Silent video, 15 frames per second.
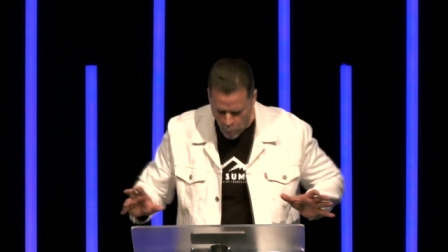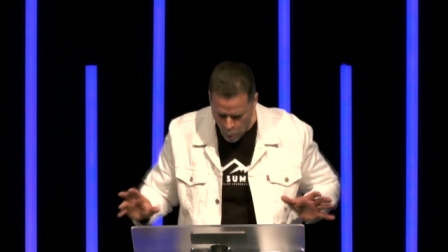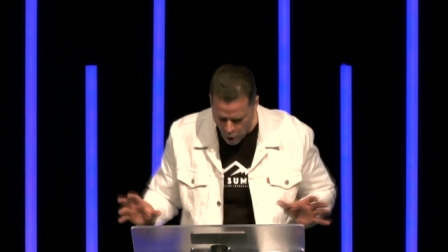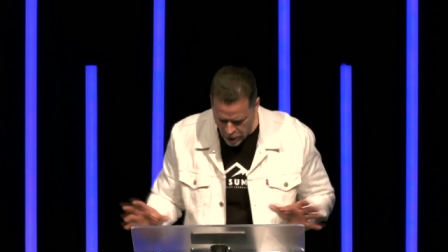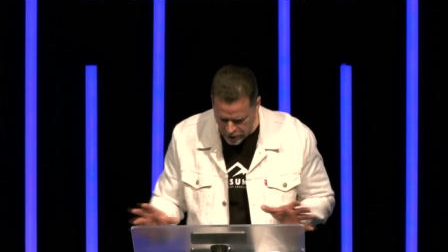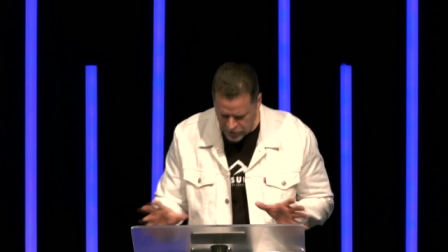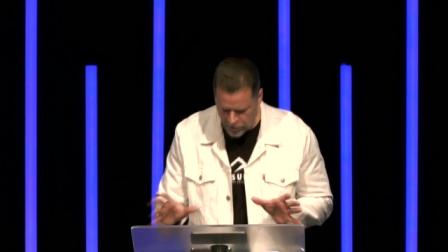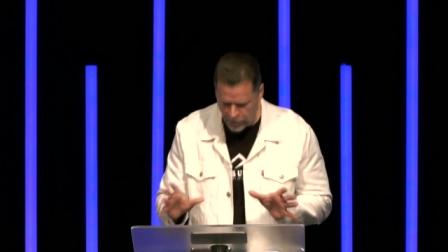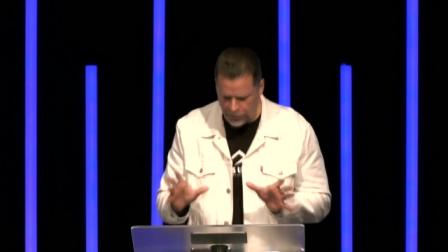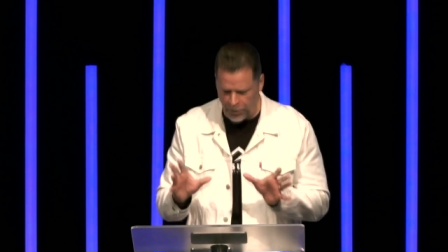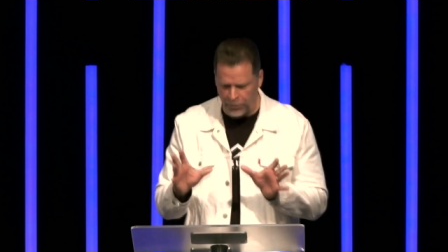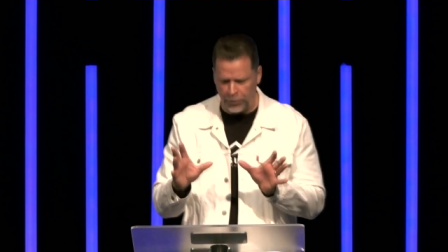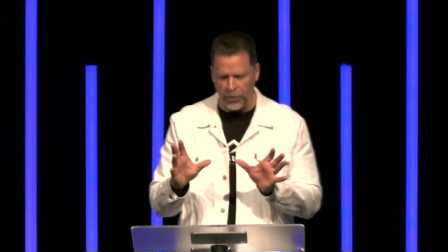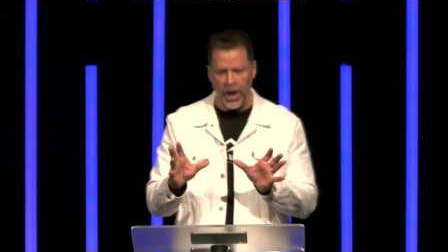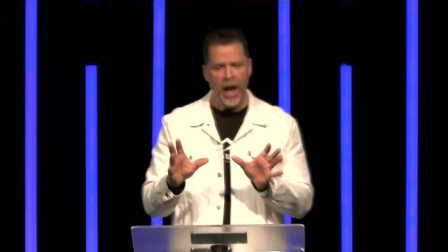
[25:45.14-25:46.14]
works of
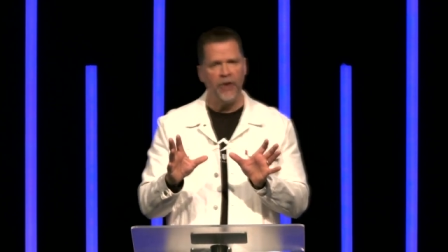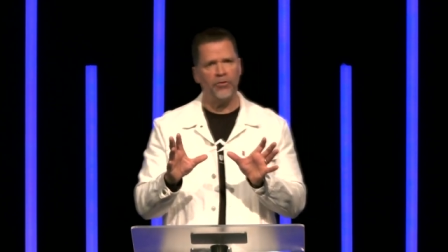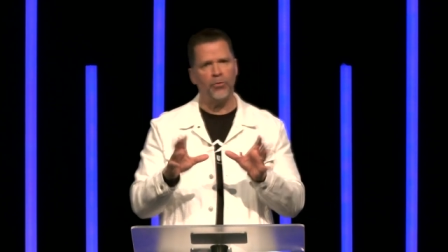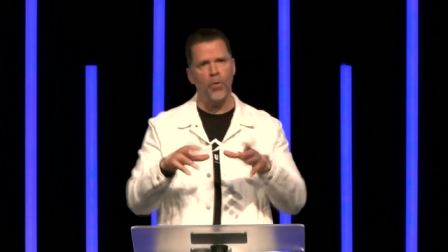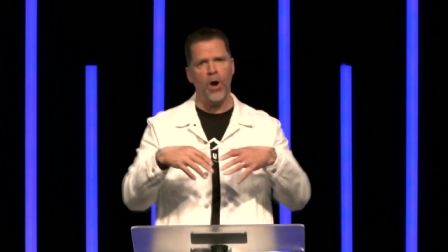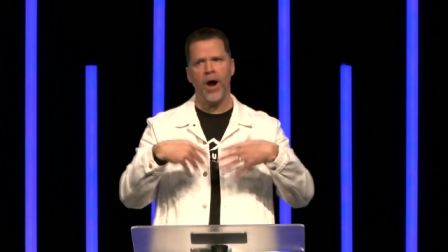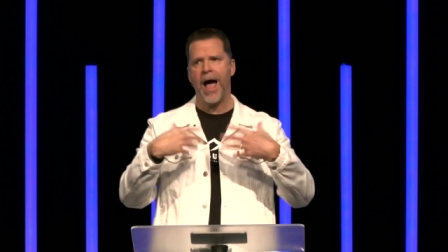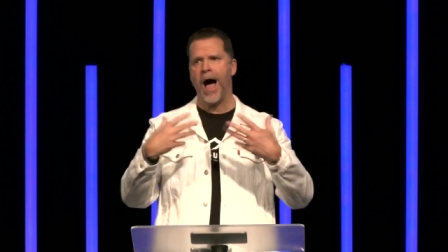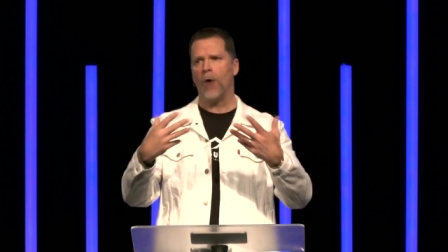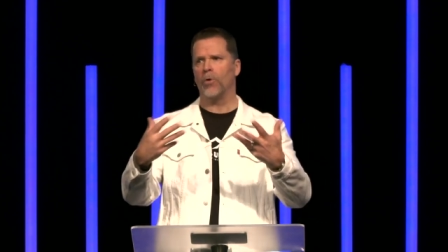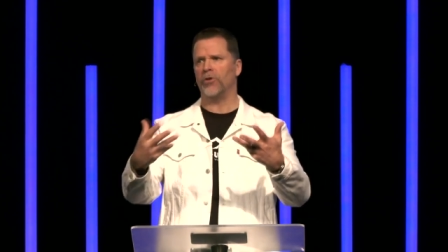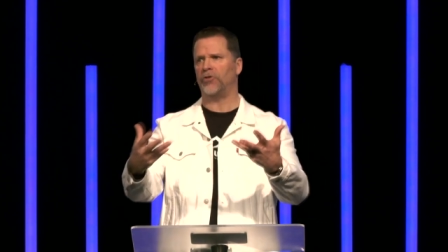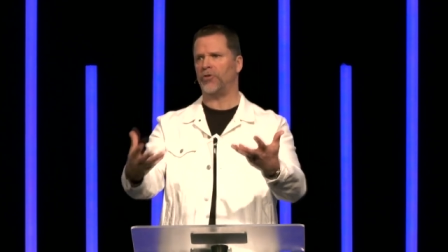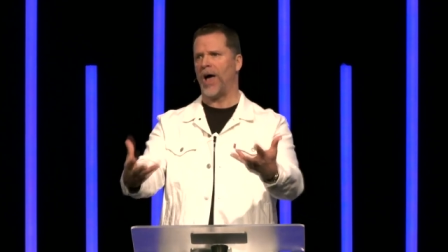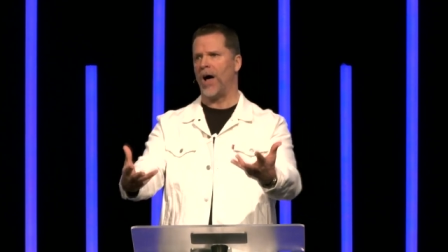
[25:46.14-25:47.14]
the flesh where
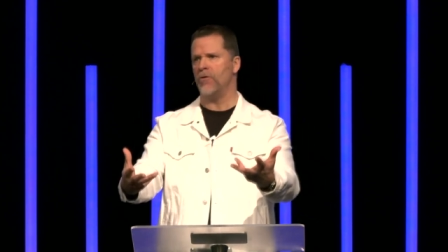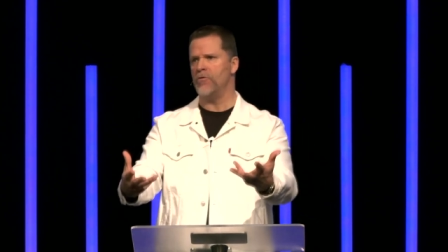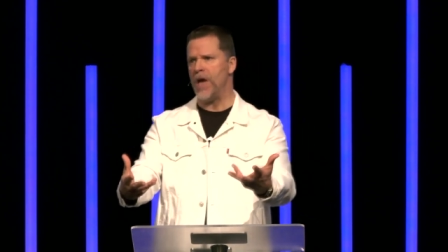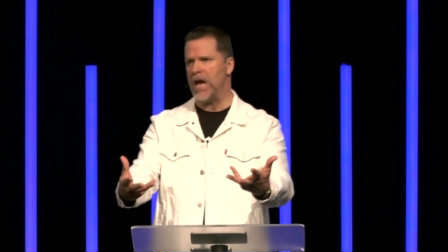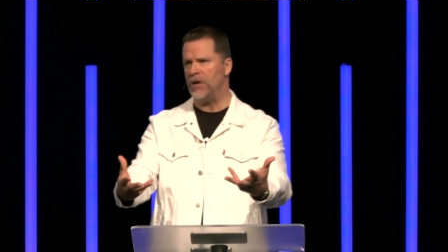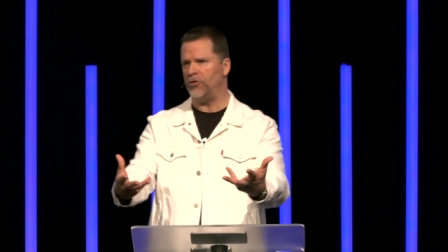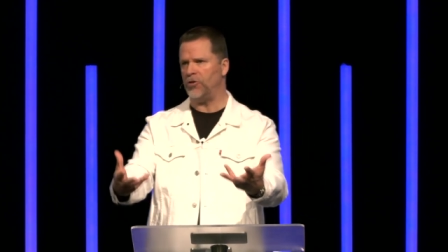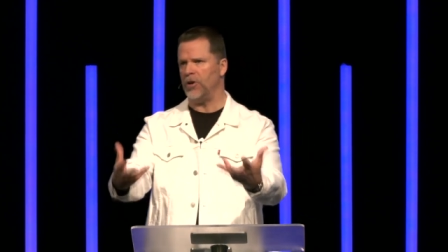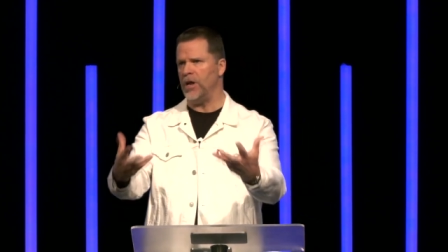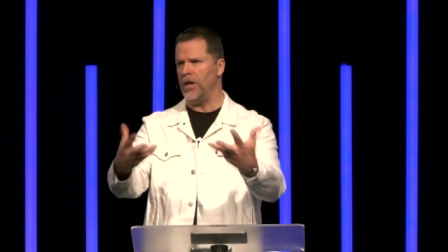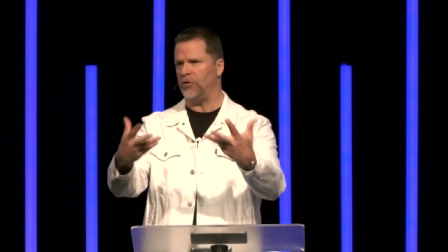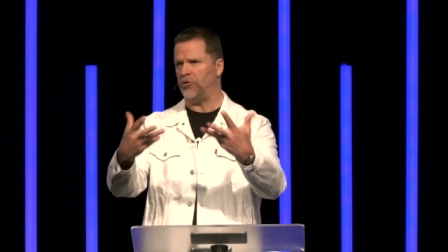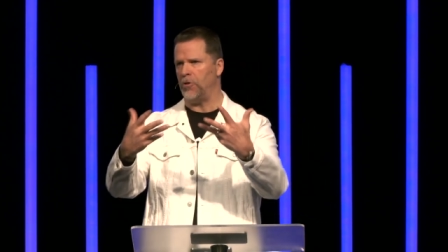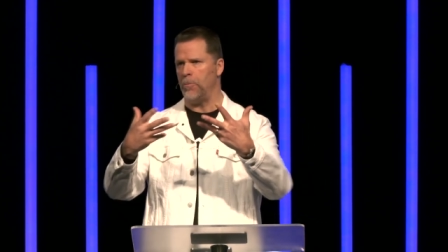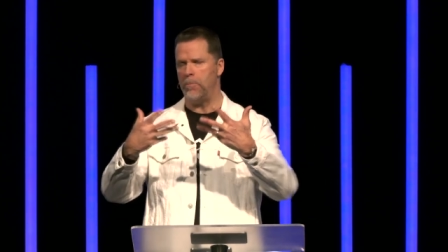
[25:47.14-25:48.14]
our salvation
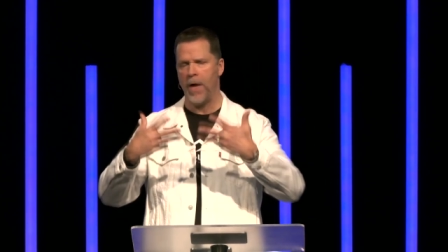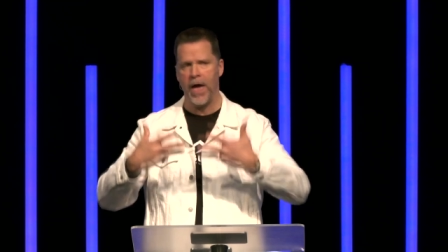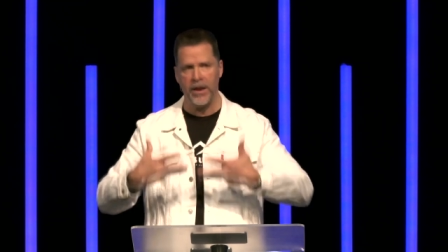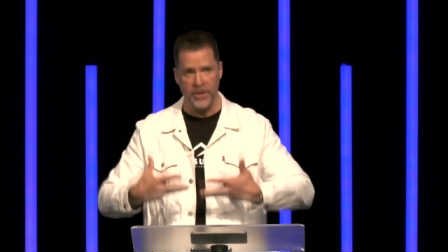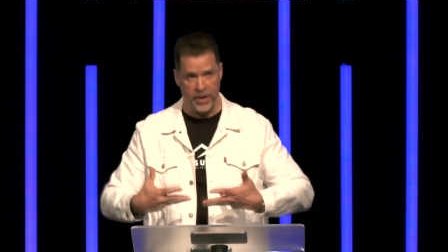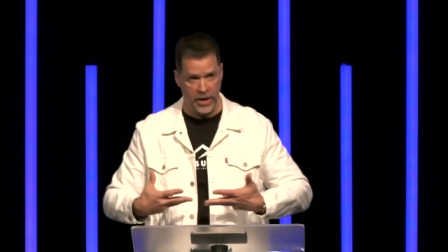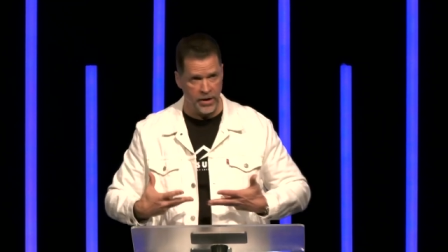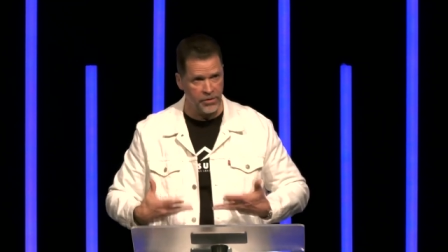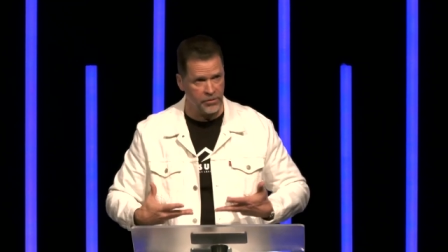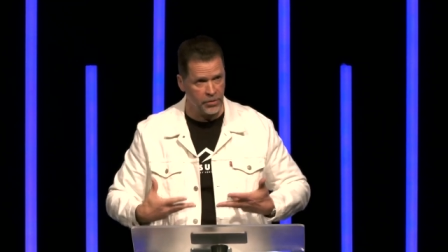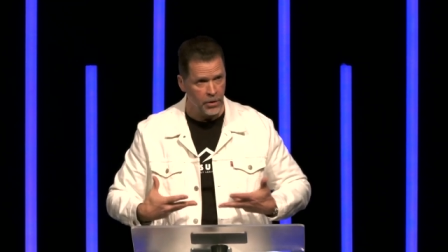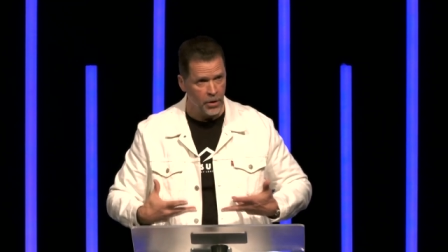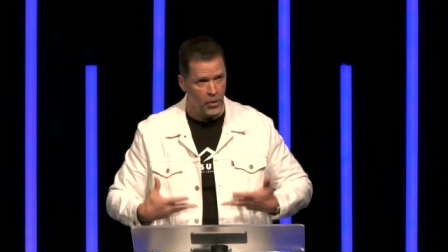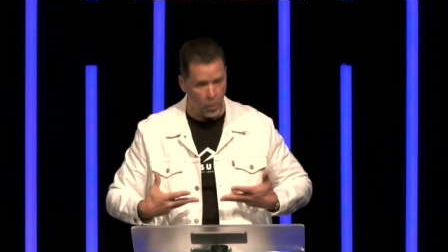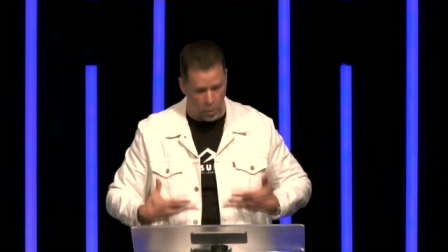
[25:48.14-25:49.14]
is
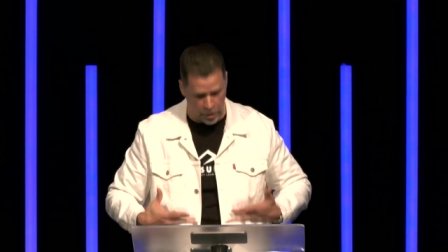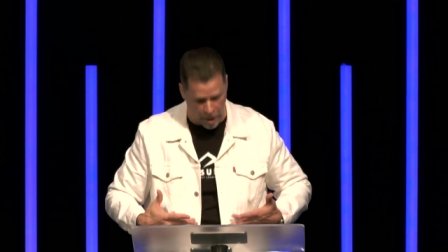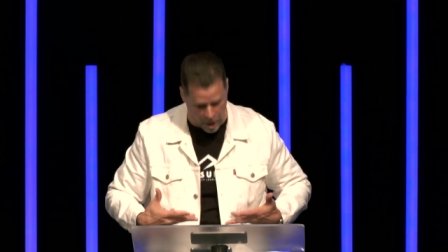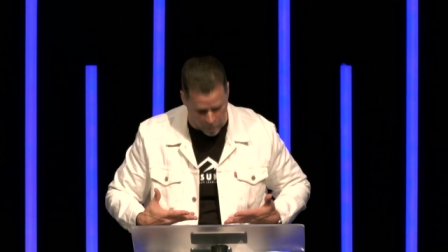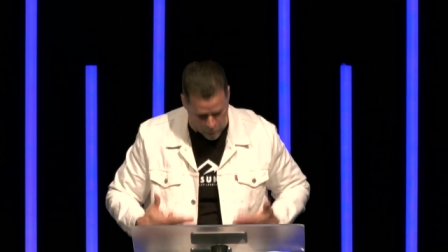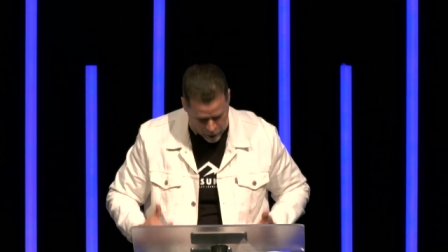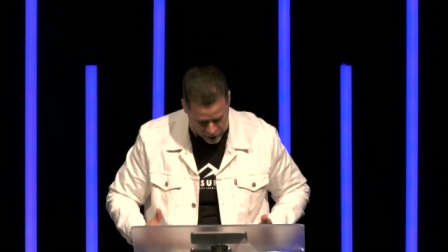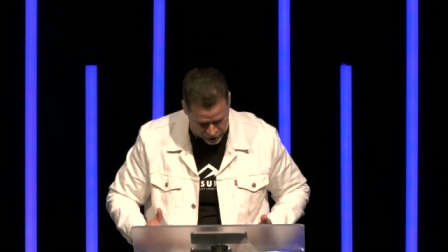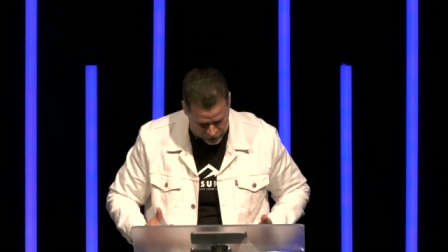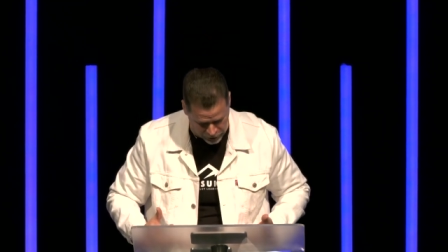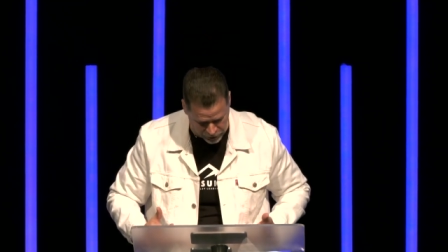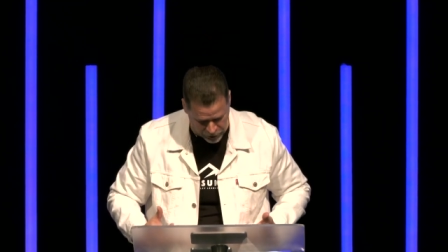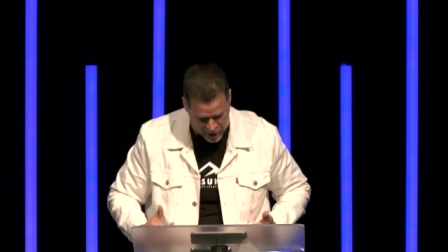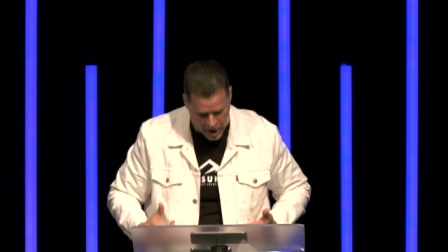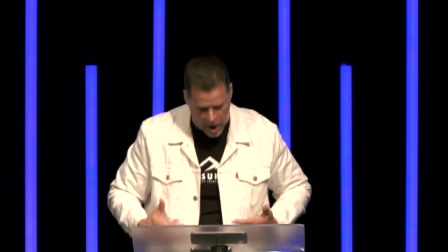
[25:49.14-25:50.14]
dependent on our
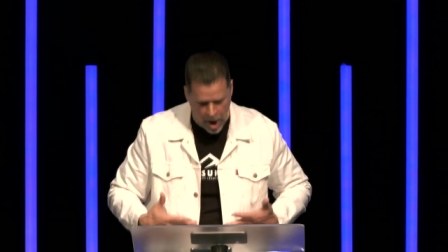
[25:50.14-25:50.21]
works.